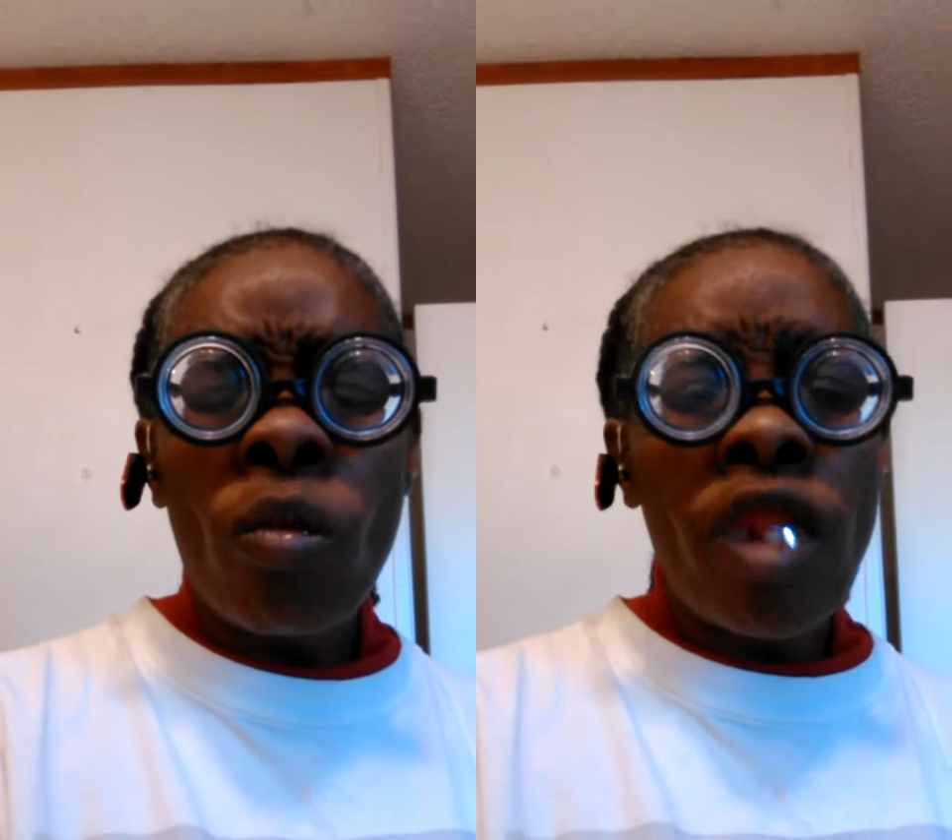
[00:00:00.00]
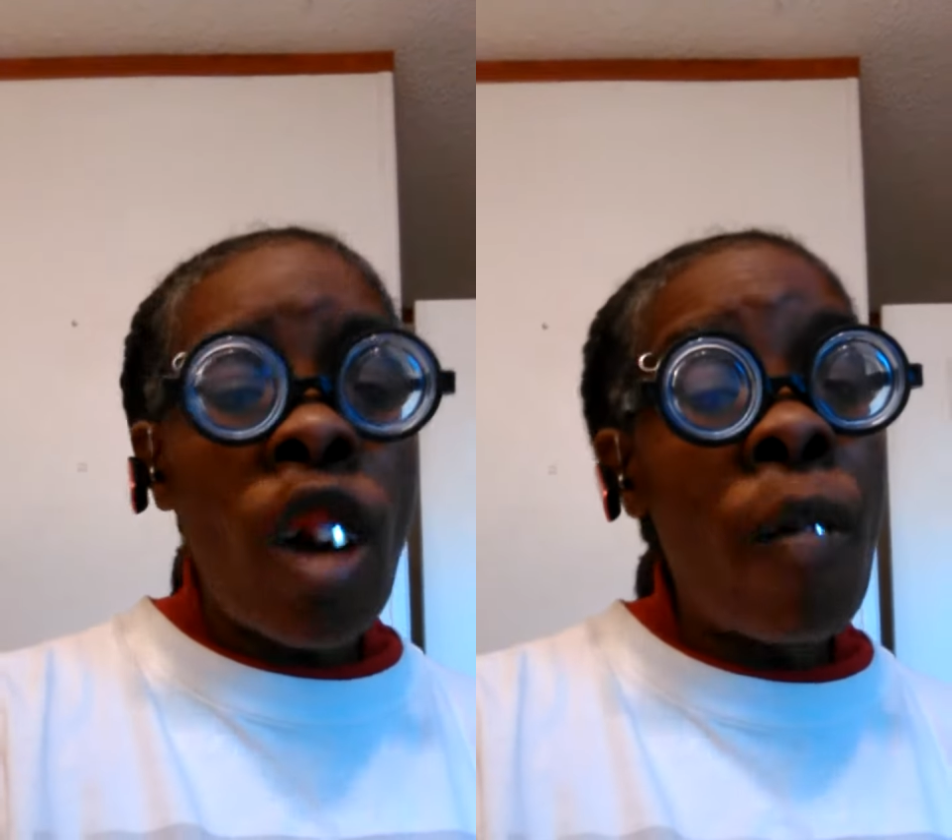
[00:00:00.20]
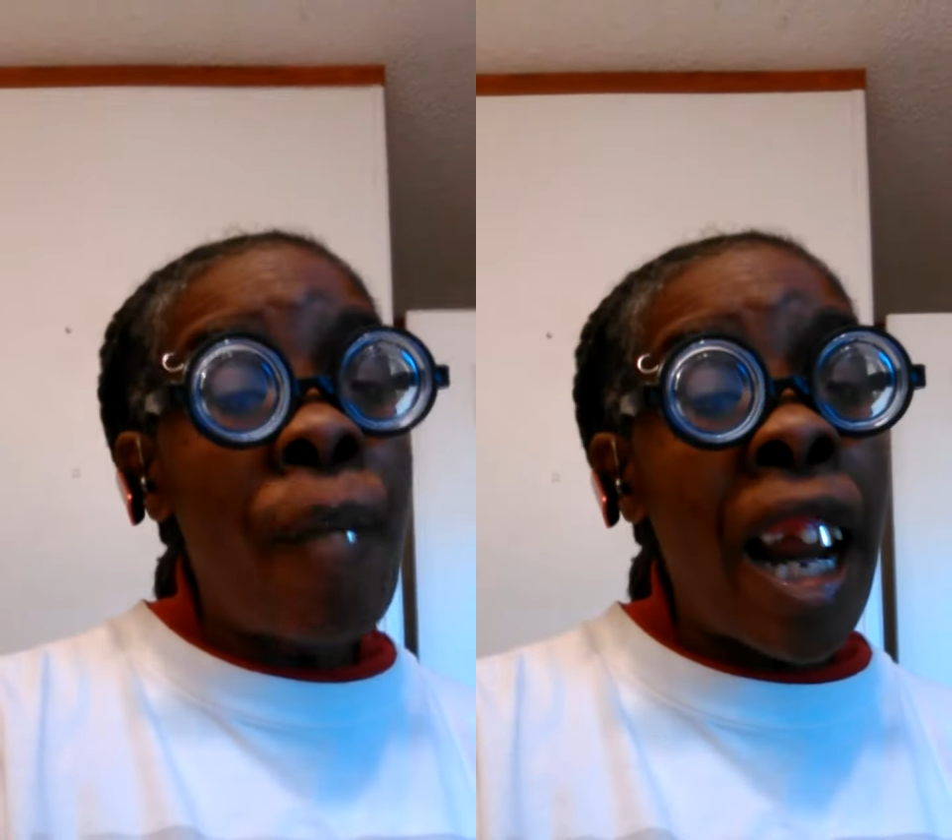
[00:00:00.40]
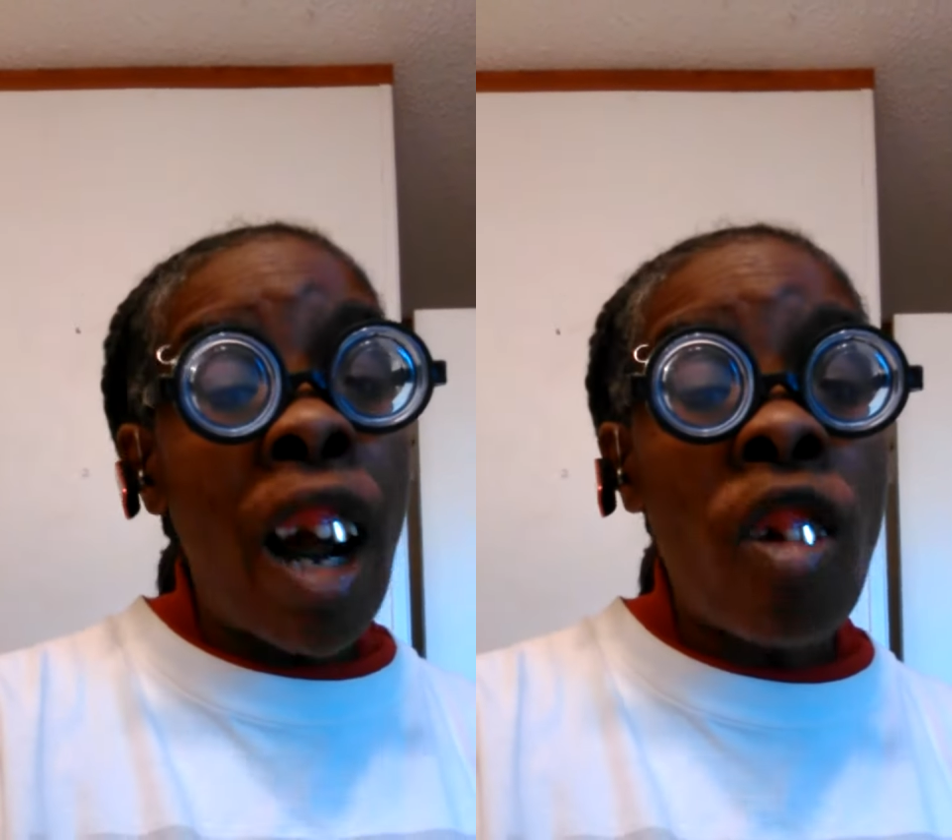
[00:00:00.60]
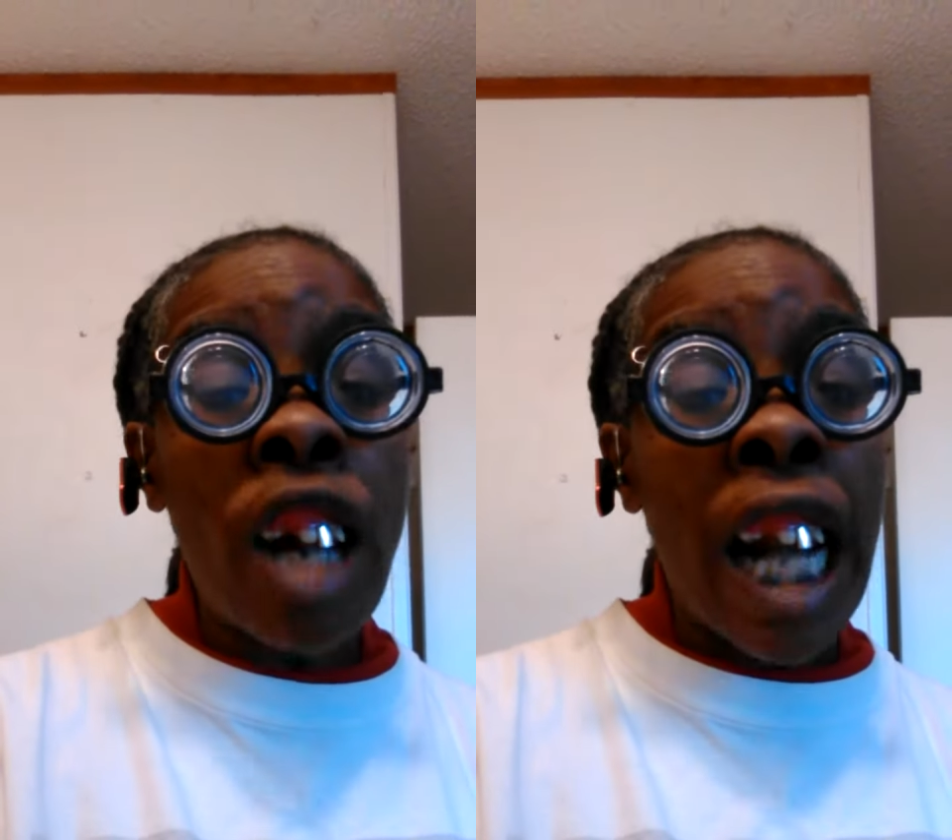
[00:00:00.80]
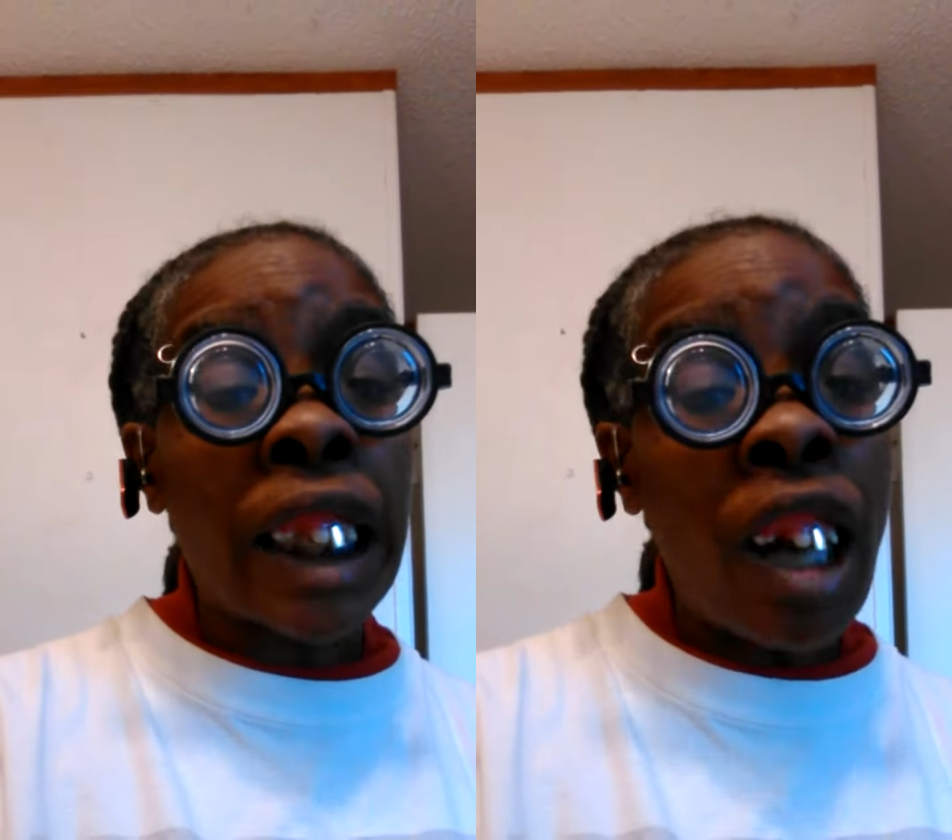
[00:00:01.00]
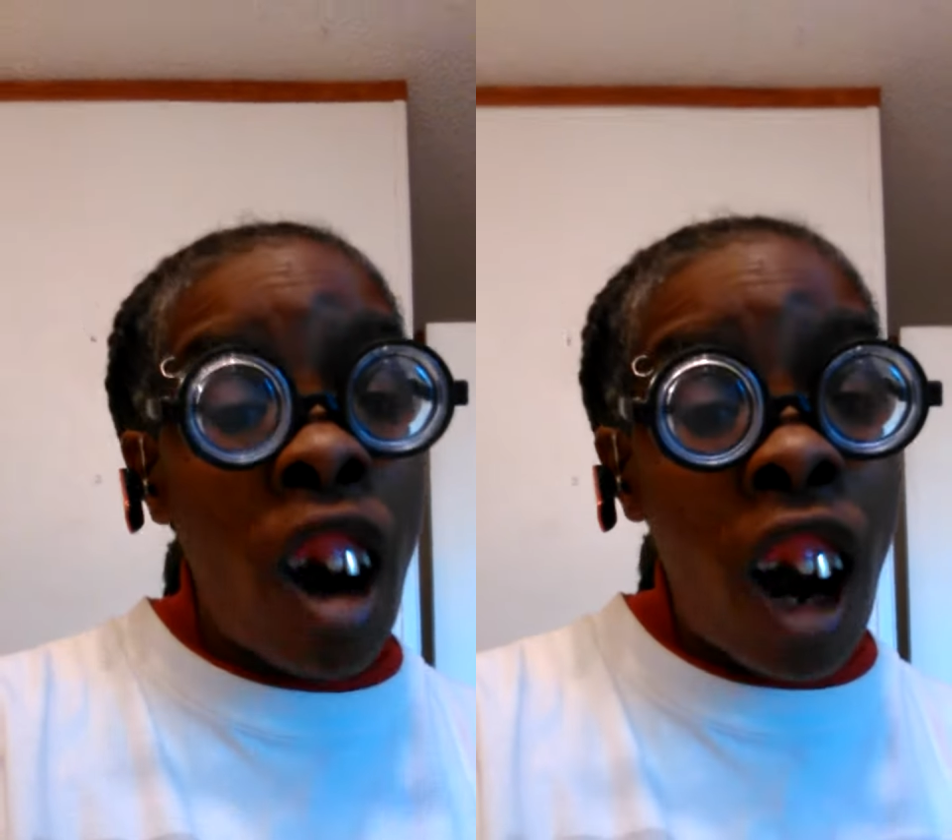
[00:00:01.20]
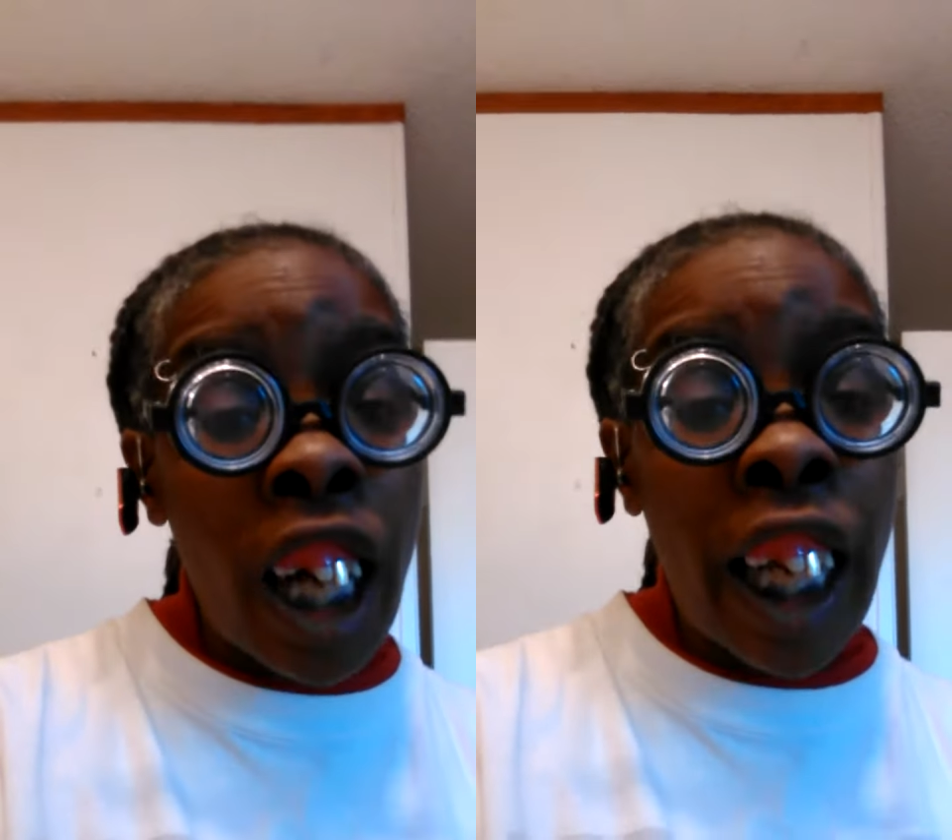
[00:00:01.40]
you be on that
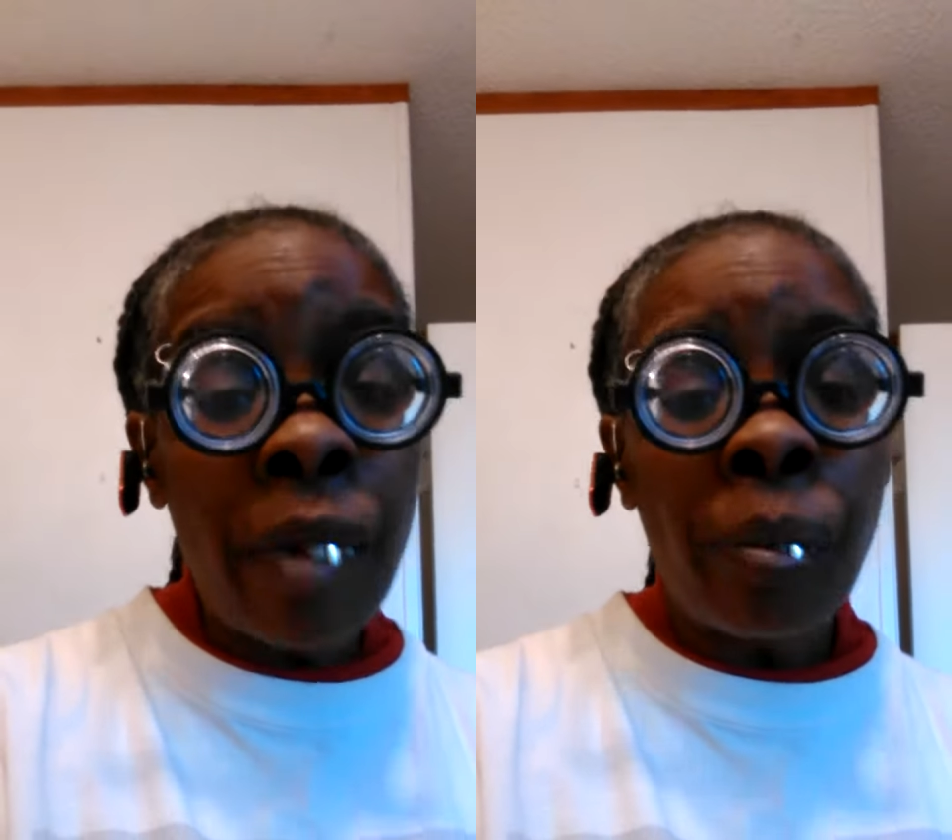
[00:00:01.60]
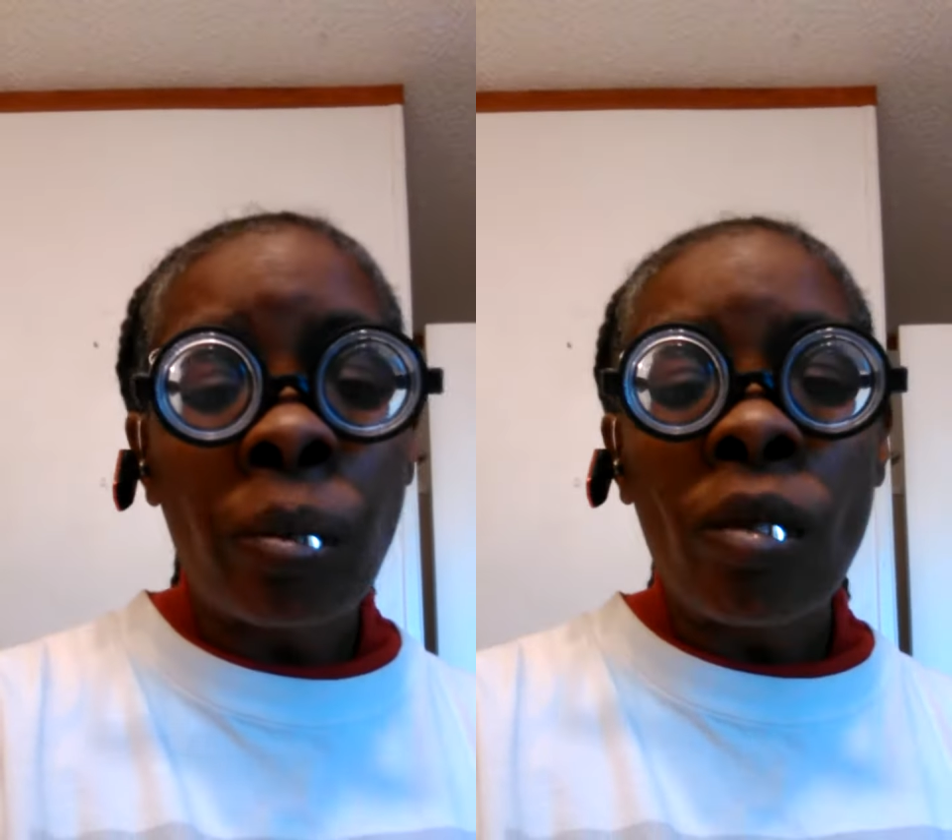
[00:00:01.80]
toilet,